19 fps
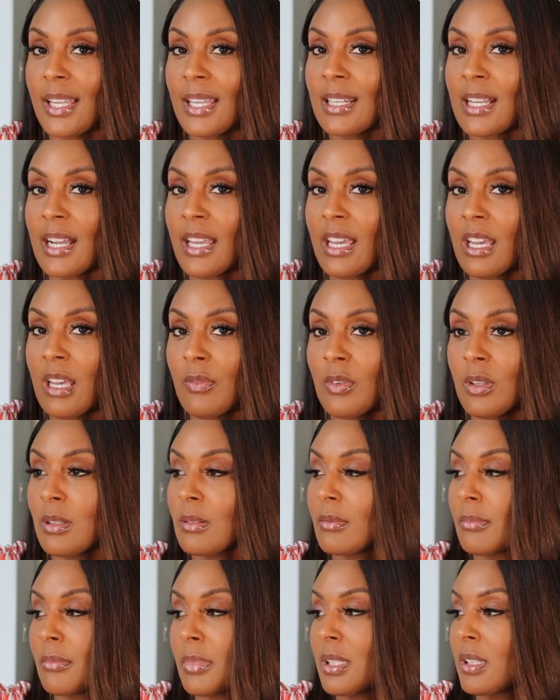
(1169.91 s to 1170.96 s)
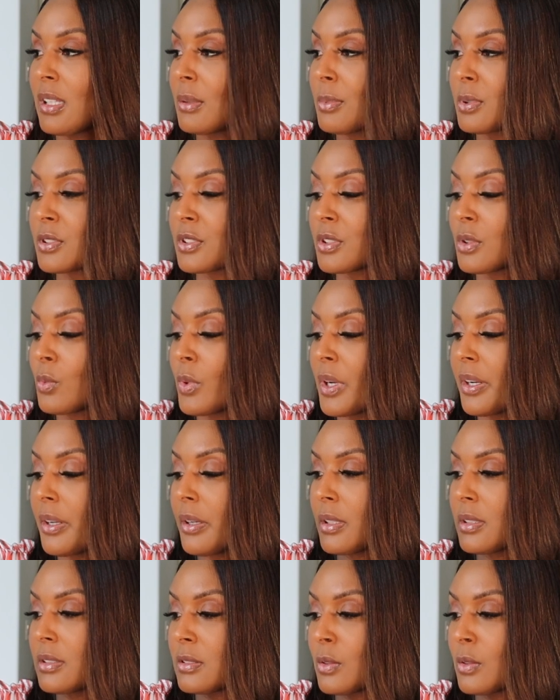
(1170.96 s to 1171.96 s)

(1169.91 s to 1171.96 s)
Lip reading: and I haven't been able to wear her.